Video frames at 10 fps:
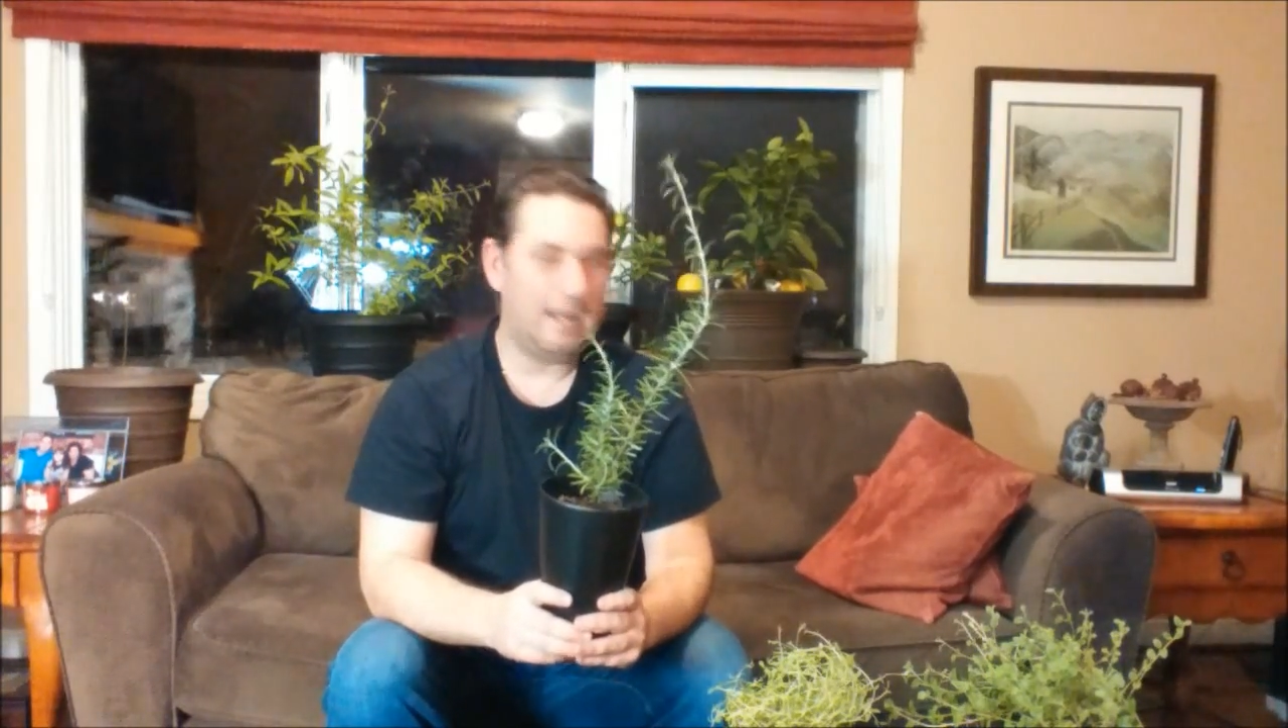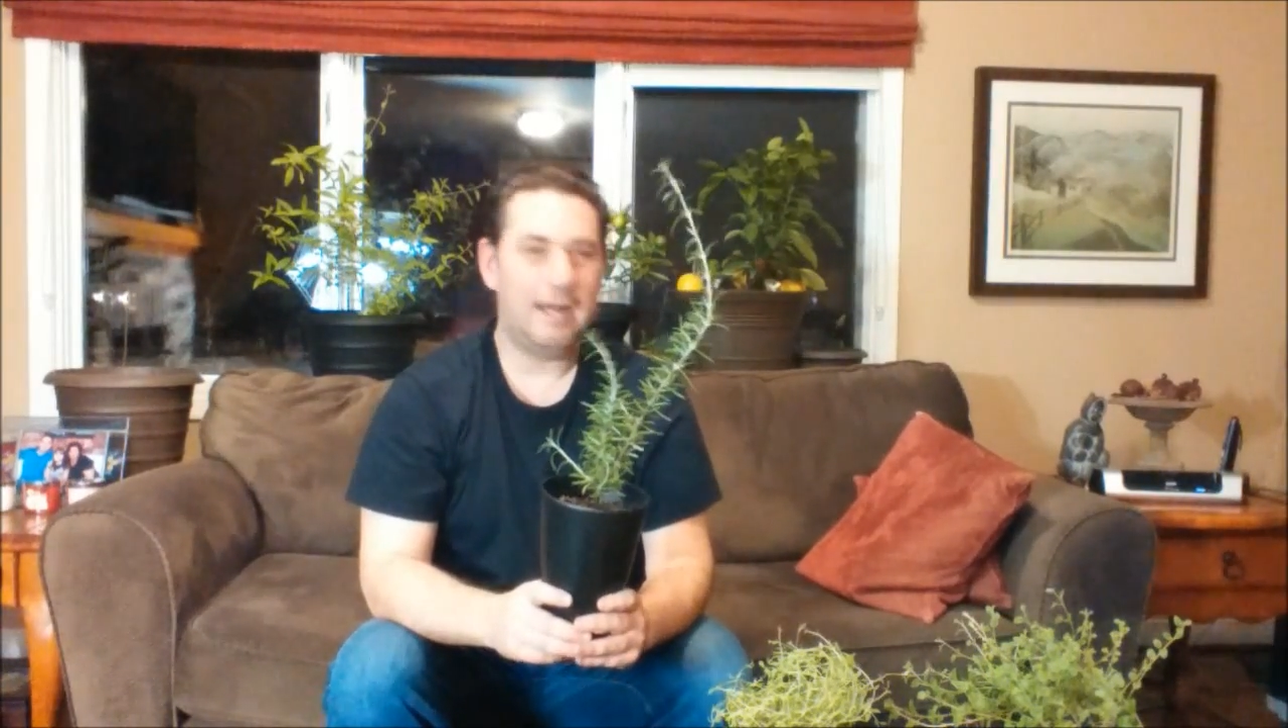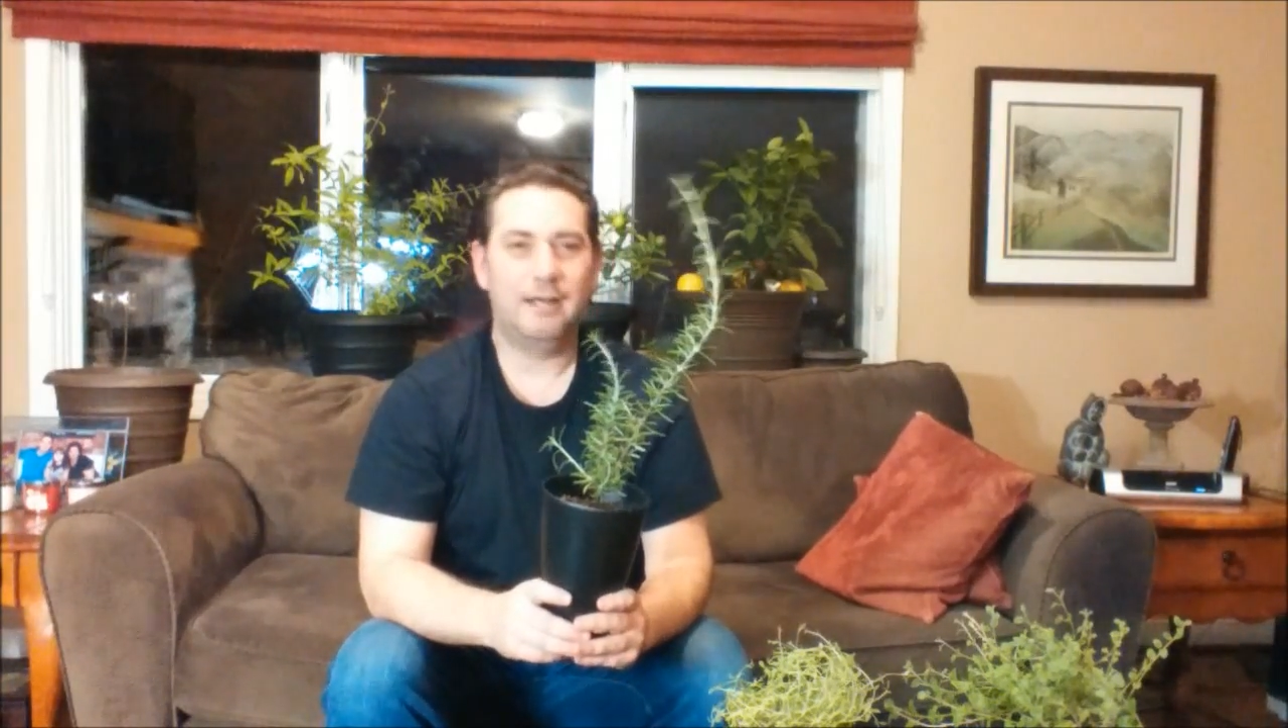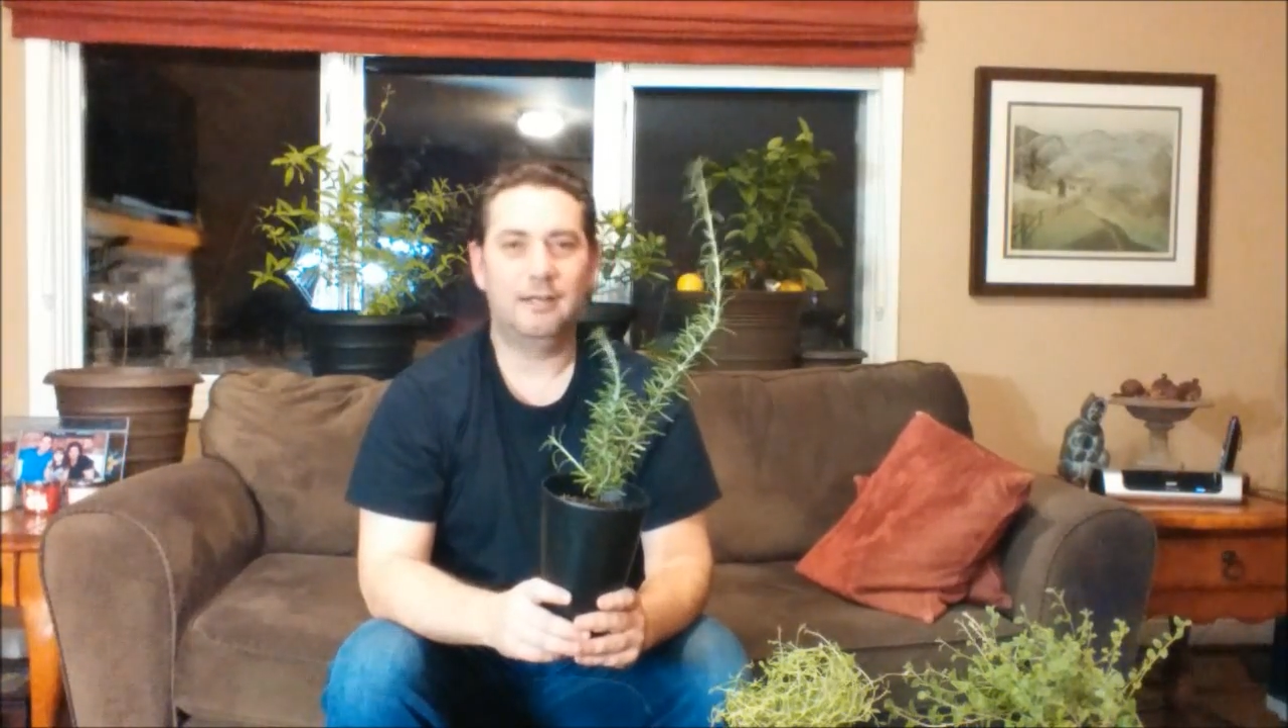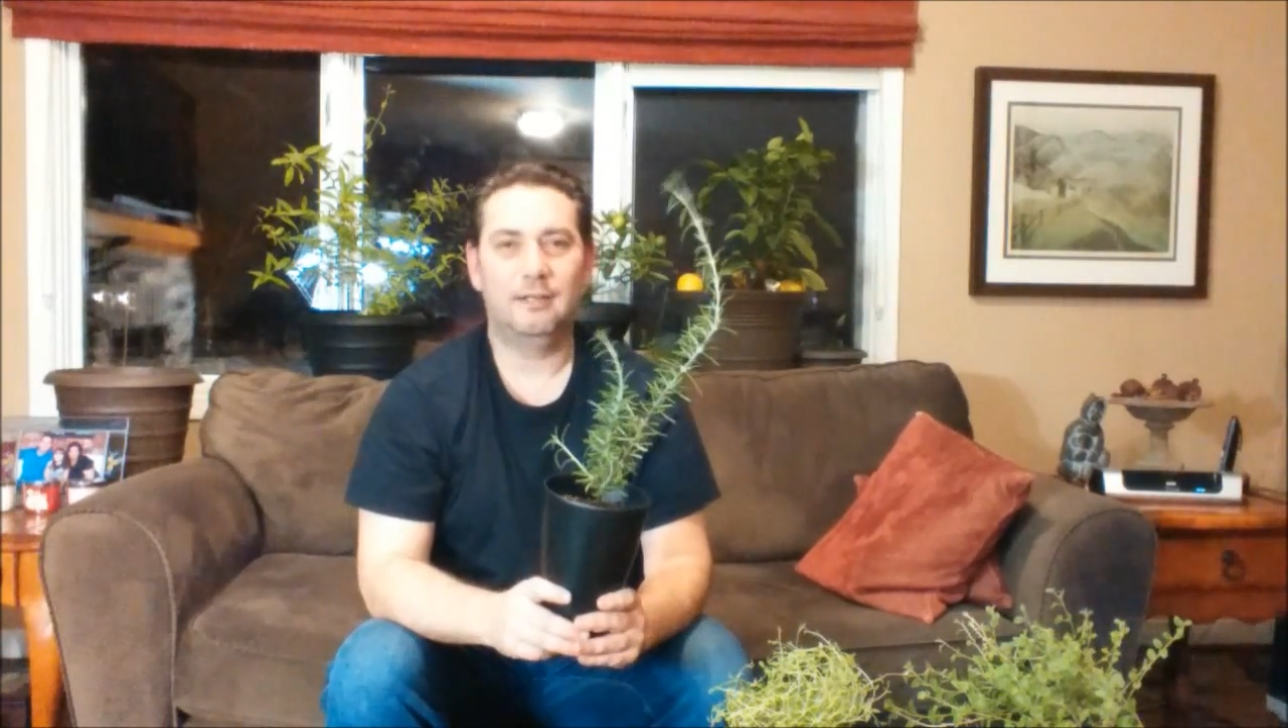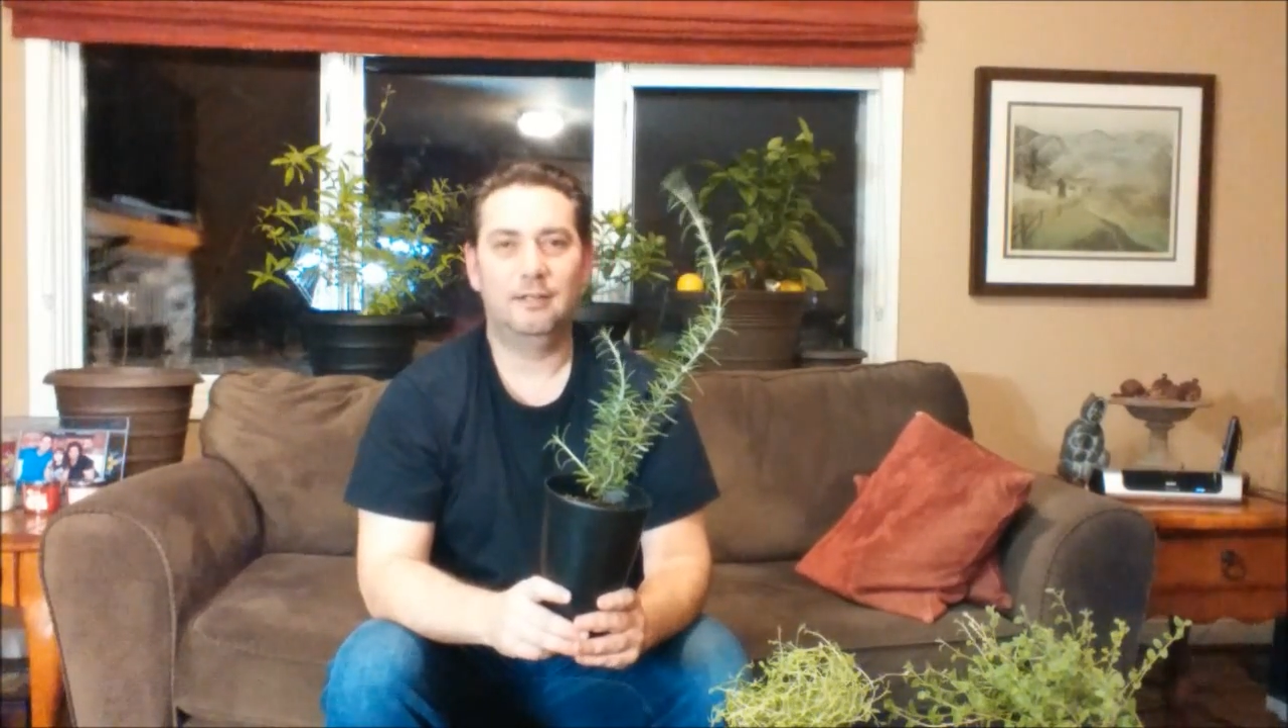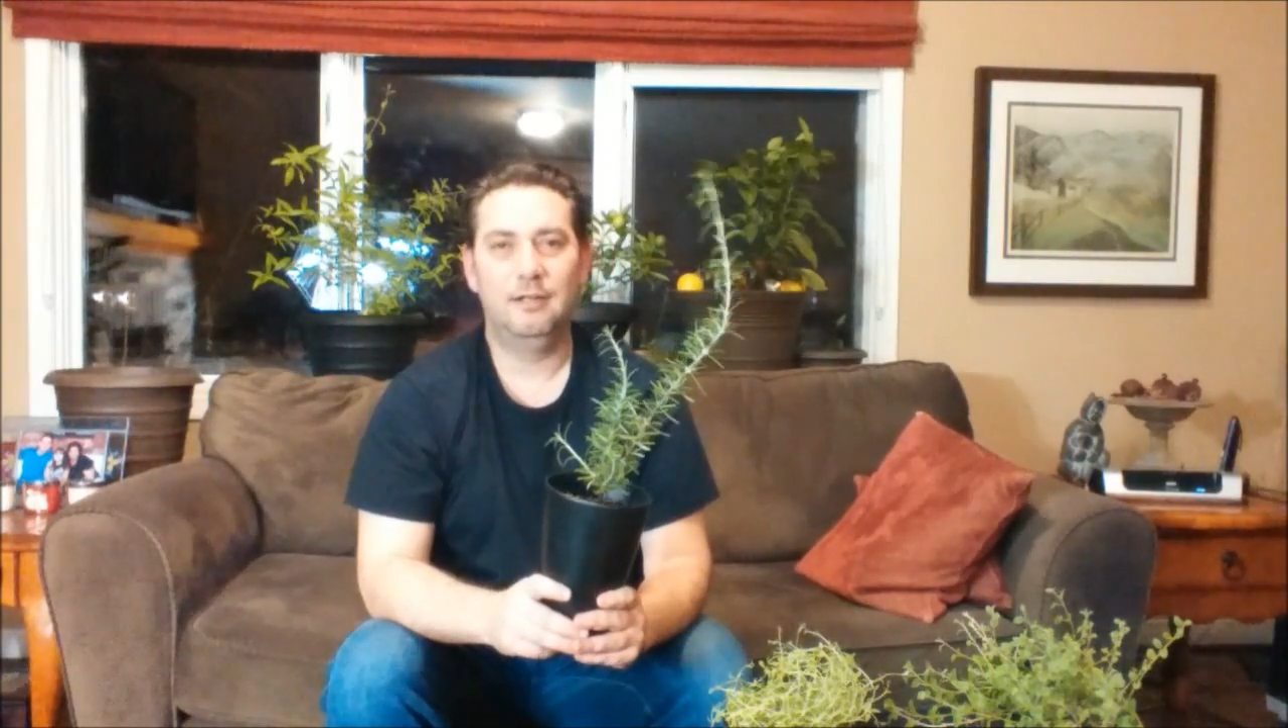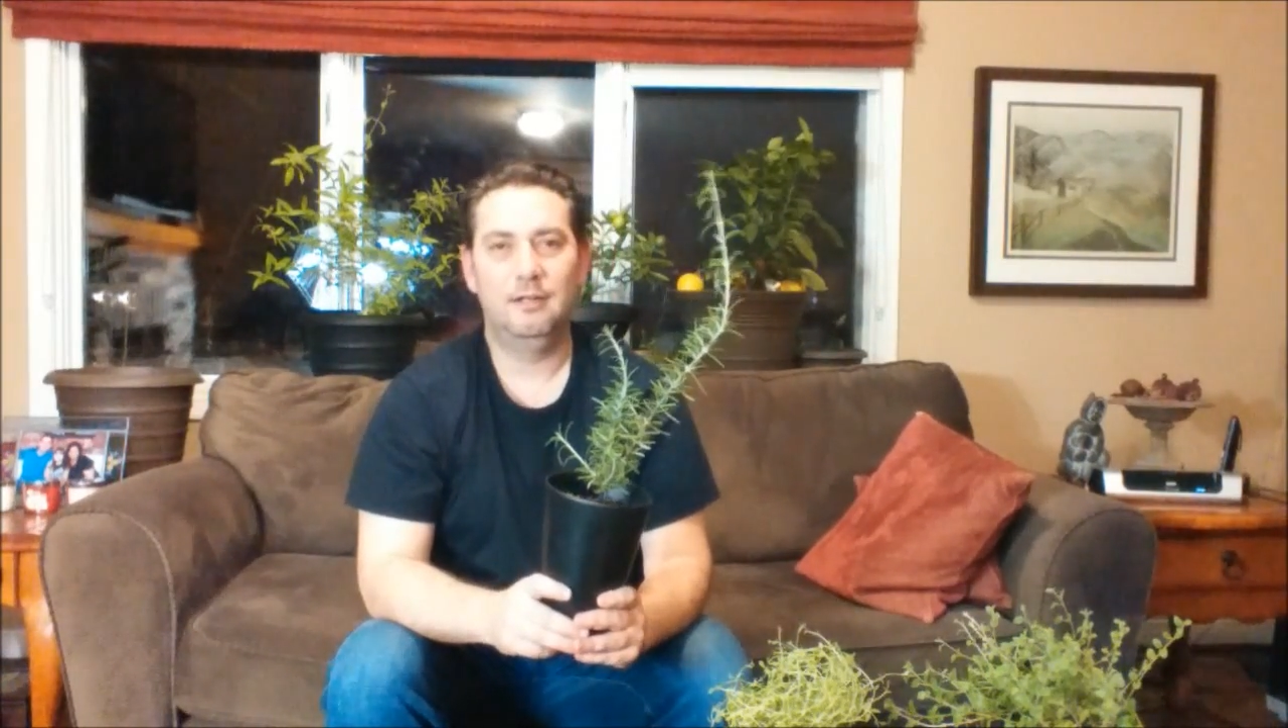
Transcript: had a